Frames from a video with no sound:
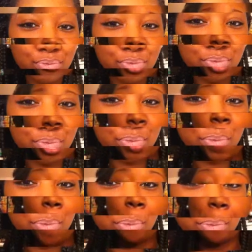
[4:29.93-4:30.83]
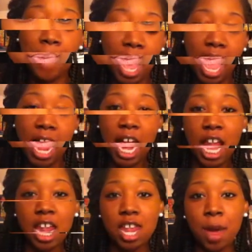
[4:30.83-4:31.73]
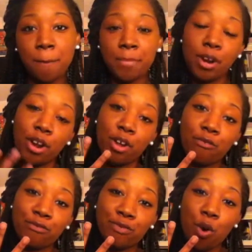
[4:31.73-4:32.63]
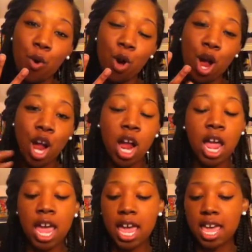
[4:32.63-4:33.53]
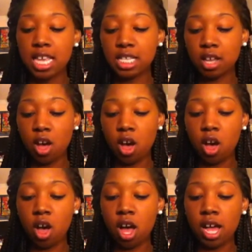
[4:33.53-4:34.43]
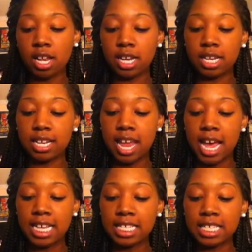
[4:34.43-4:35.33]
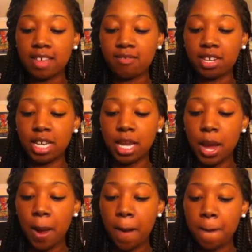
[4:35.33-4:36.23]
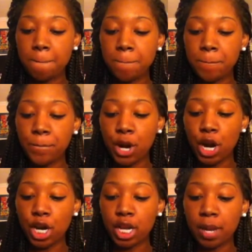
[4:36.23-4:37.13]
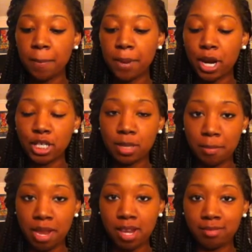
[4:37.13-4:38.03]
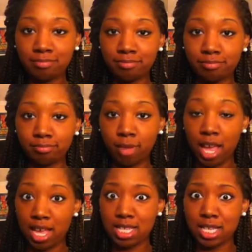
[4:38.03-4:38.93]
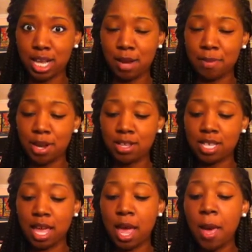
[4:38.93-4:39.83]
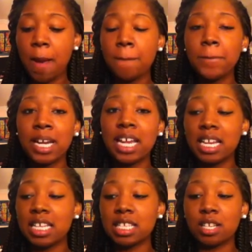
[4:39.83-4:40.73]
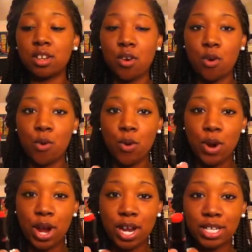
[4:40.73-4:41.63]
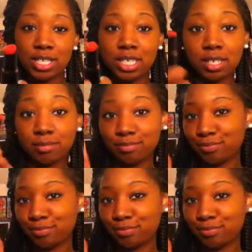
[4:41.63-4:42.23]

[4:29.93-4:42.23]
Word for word: Okay, my number 4 is called 970 Purdy Persimmon. I guess that's how you pronounce that. But it is an orange.